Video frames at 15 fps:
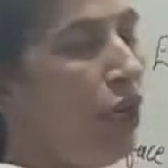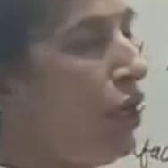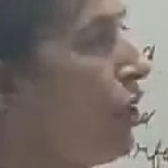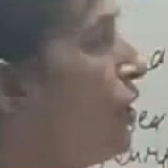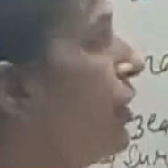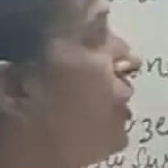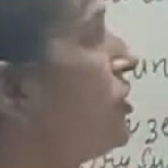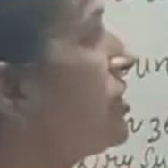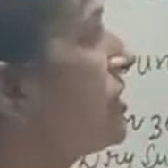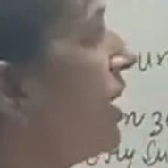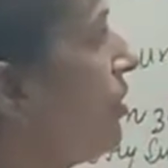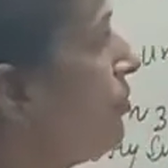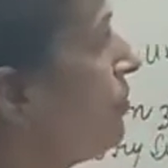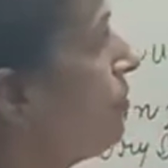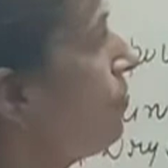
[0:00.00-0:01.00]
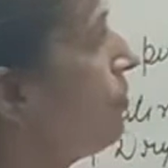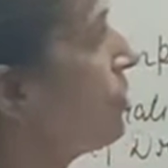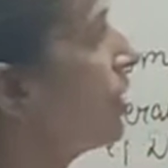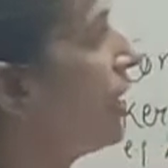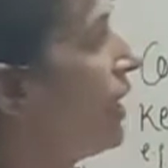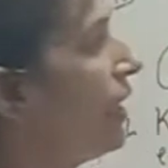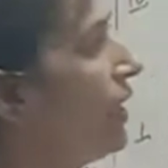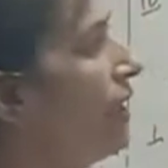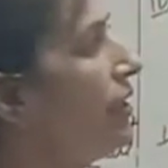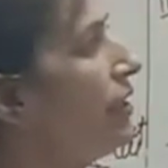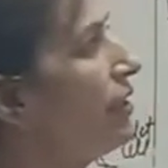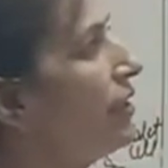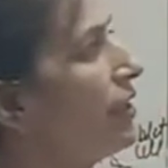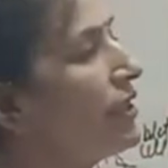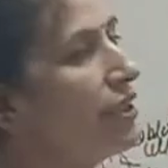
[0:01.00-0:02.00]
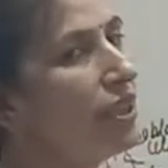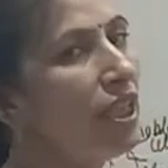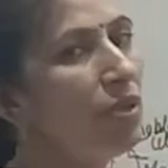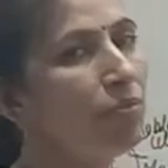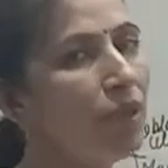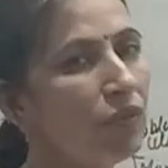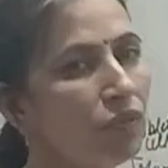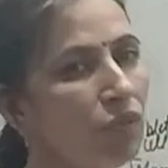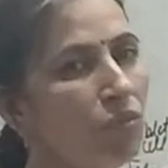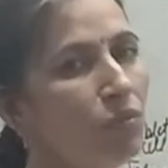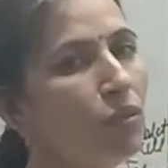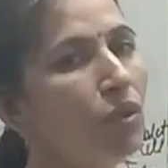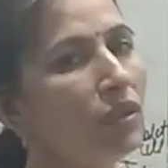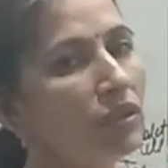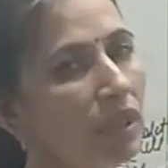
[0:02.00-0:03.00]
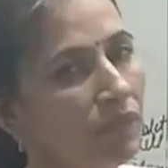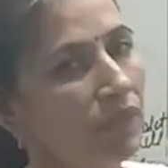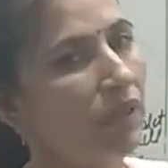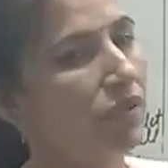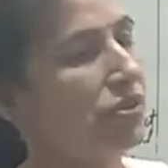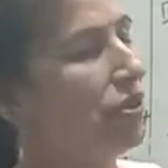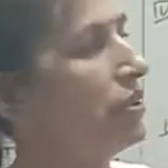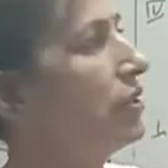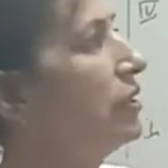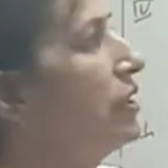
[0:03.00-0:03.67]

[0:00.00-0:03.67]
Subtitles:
Now some gland, they perform both the function.